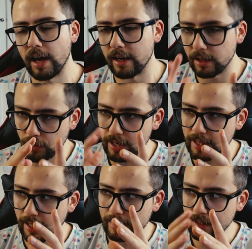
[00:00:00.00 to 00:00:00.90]
kind of creating
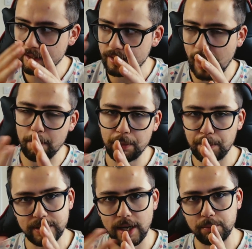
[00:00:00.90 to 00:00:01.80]
that kind of depth
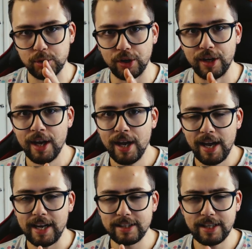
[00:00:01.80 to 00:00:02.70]
perception.
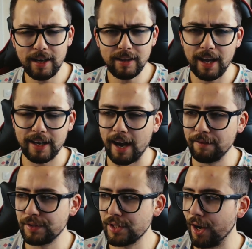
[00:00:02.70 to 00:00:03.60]
It's kind of like
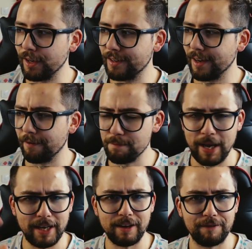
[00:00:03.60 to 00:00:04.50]
I've started
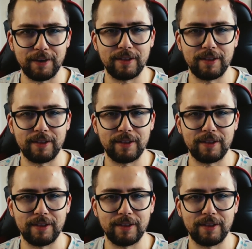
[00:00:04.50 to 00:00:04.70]
making it feel